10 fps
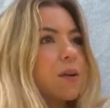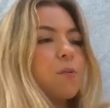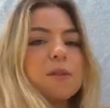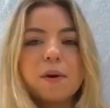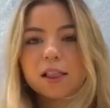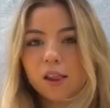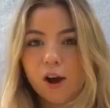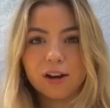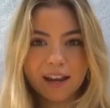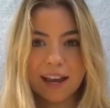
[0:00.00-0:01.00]
With my
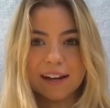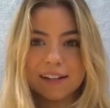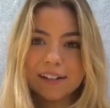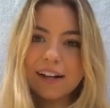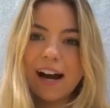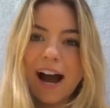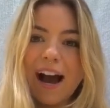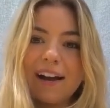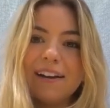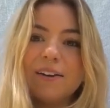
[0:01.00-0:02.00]
long hair,
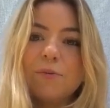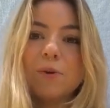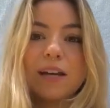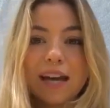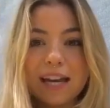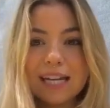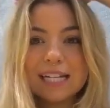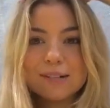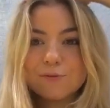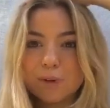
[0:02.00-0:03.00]
I will get
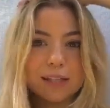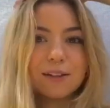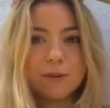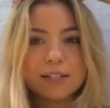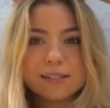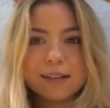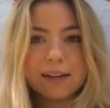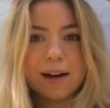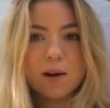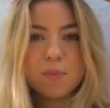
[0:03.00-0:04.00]
really greasy
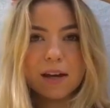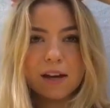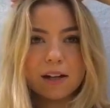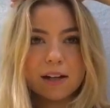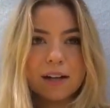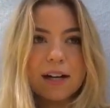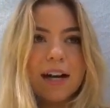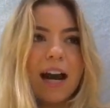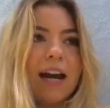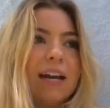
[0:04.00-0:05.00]
up here,
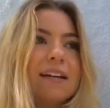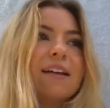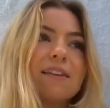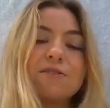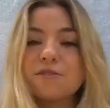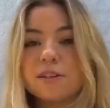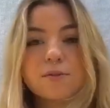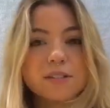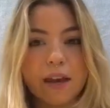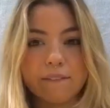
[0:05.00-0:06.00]
and there's no
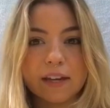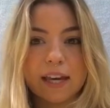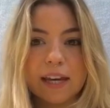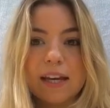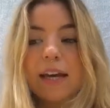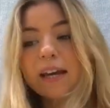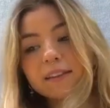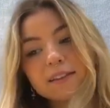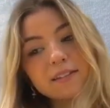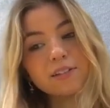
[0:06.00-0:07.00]
saving it
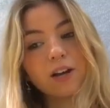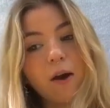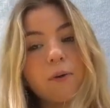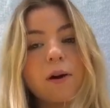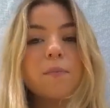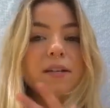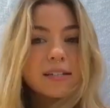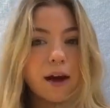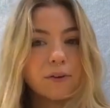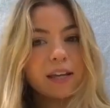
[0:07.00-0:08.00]
unless I shower, but
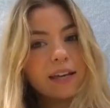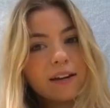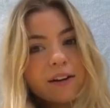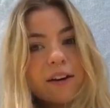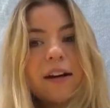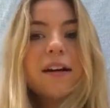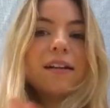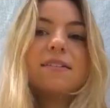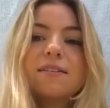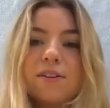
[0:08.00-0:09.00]
down here
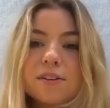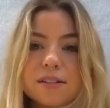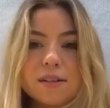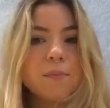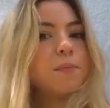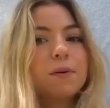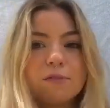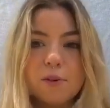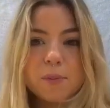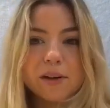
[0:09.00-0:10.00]
still looks
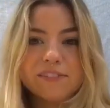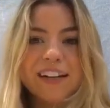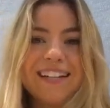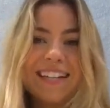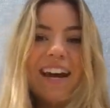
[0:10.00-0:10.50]
beautiful and perfect.